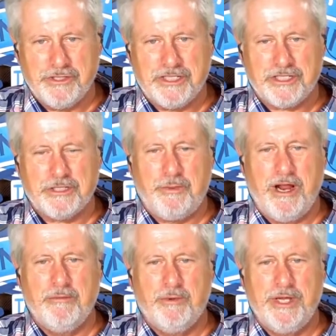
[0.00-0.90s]
this
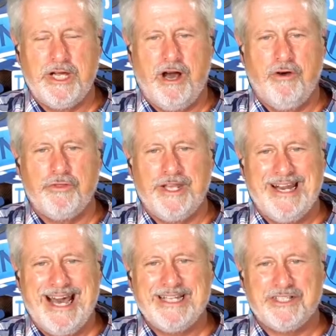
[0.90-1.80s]
experiment we call the
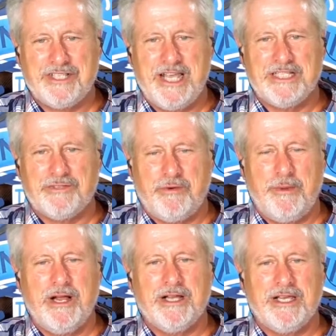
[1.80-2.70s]
United States of
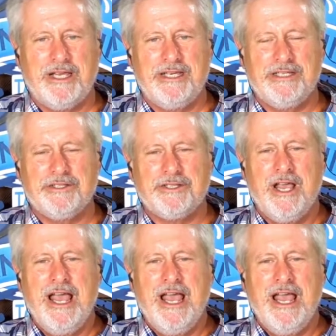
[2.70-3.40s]
America is,